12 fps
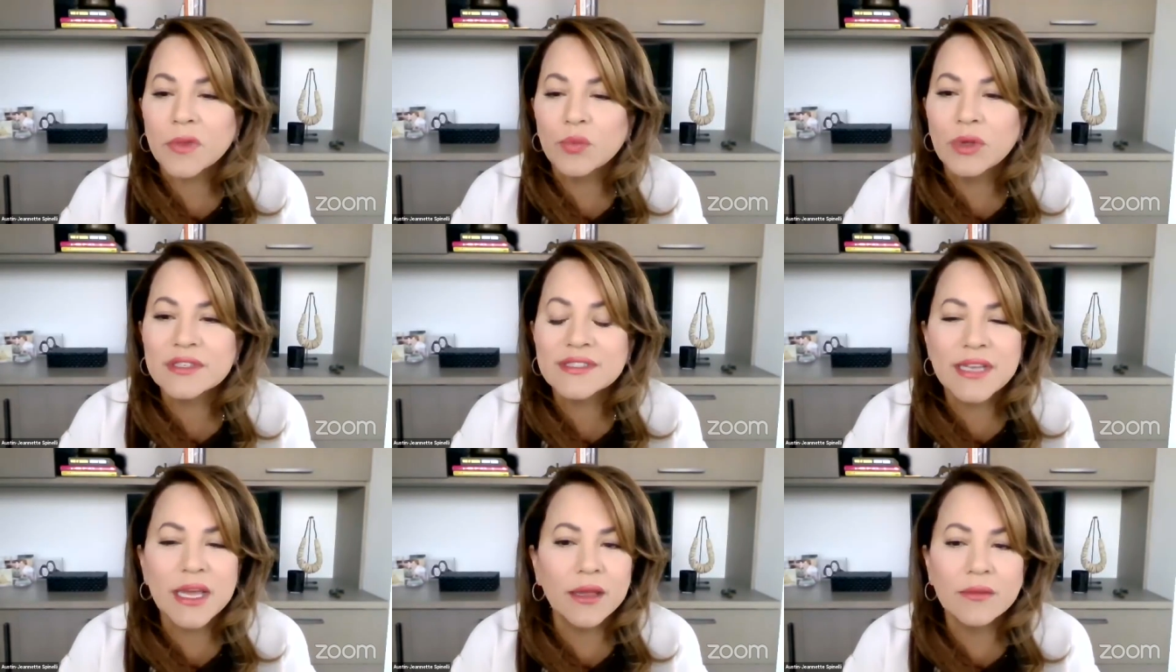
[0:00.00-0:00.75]
real
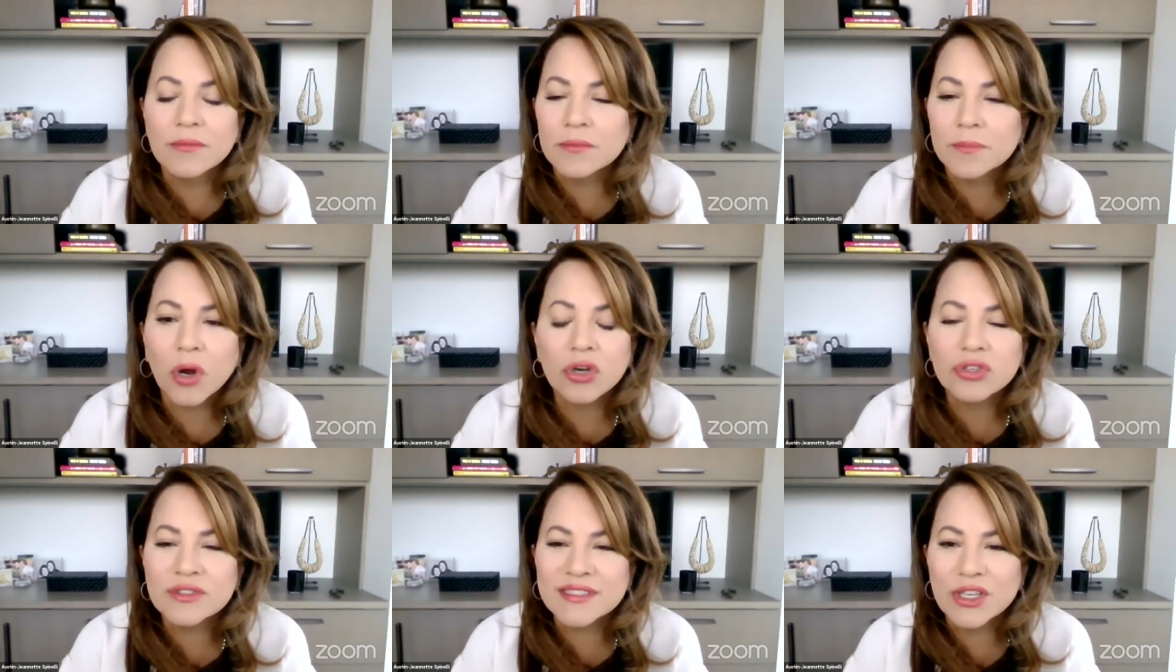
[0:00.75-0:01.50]
estate
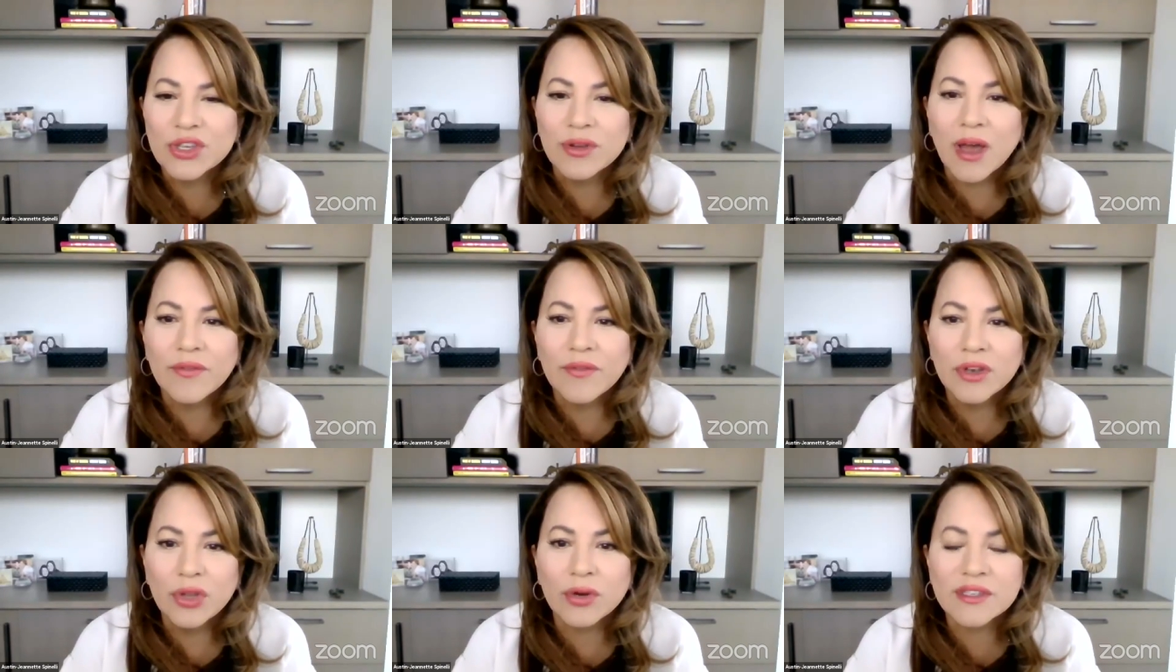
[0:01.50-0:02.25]
partners that you have
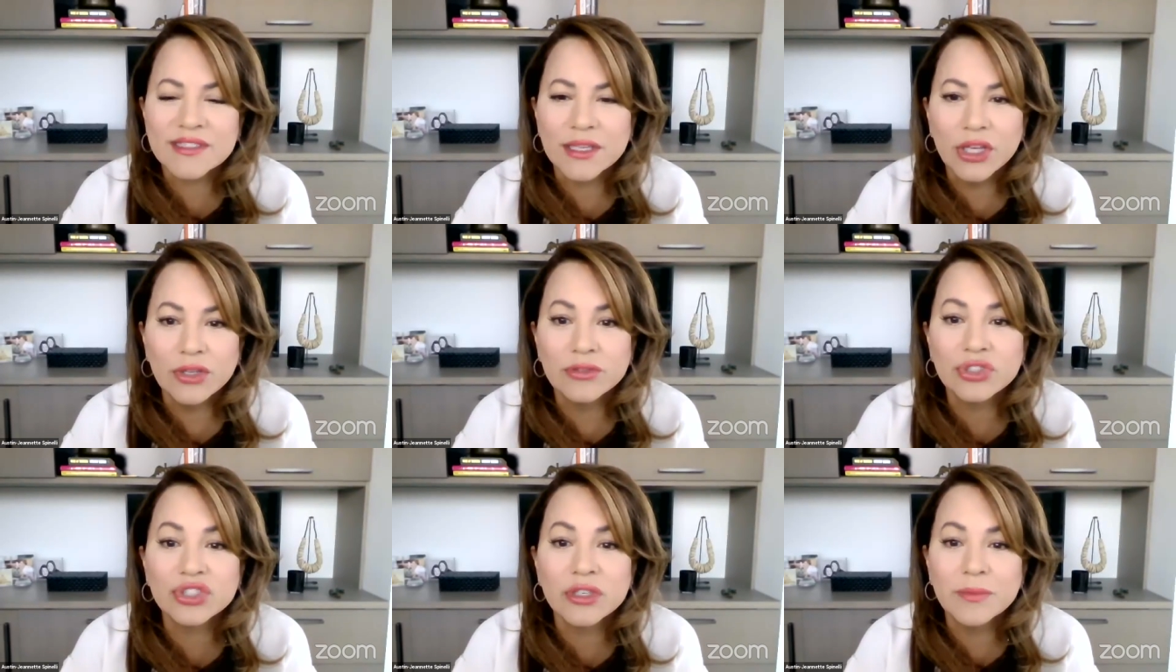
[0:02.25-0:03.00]
in New York City, you
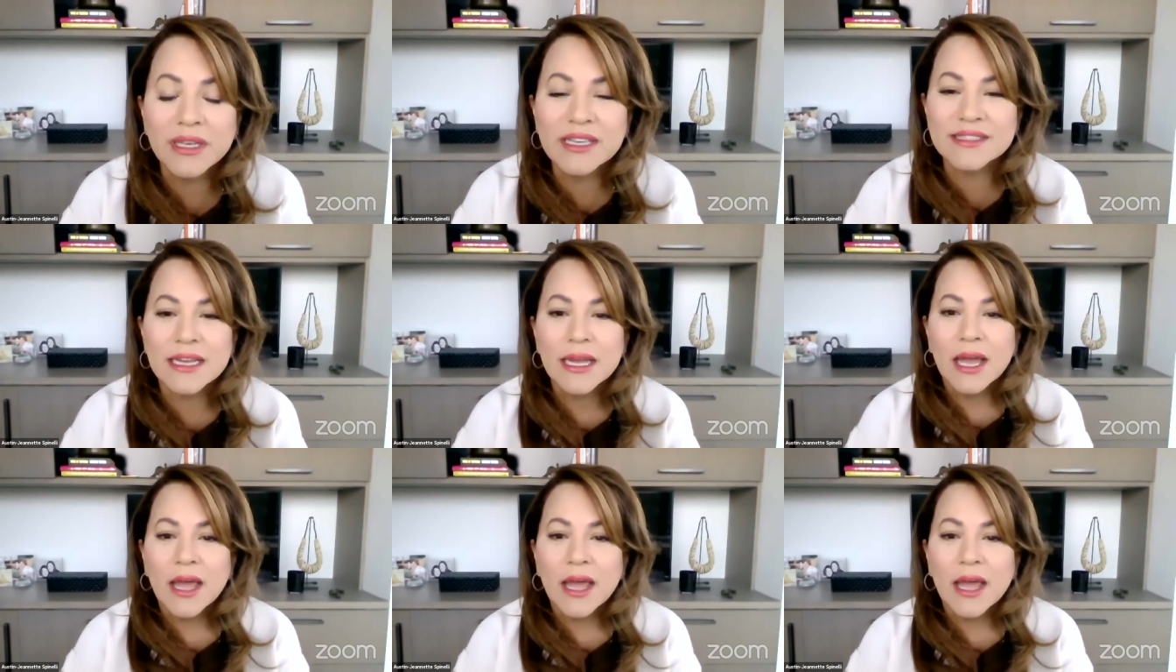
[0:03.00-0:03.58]
should, because